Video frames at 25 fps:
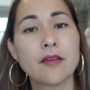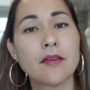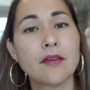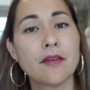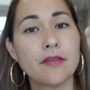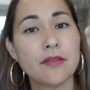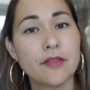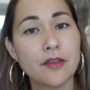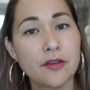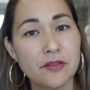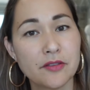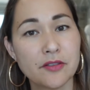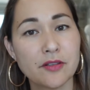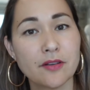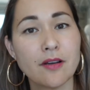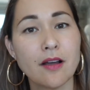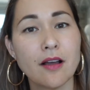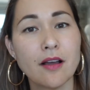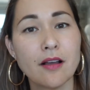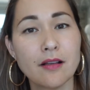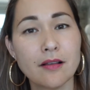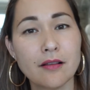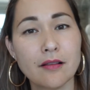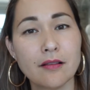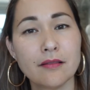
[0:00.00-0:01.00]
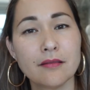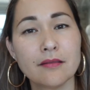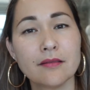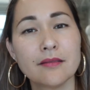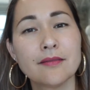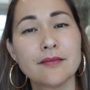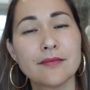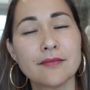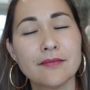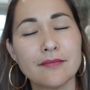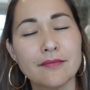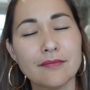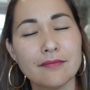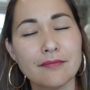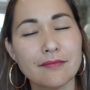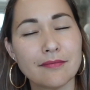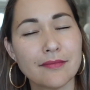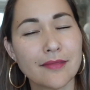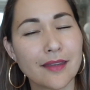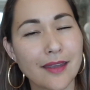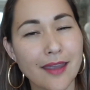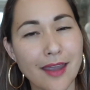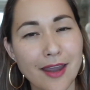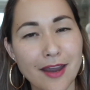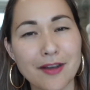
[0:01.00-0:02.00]
those are all
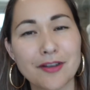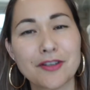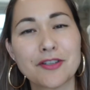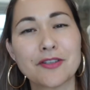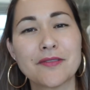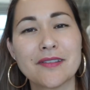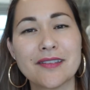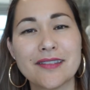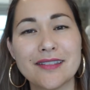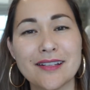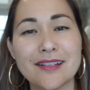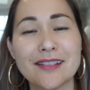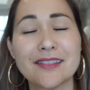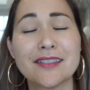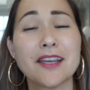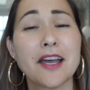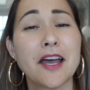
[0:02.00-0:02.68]
the characteristics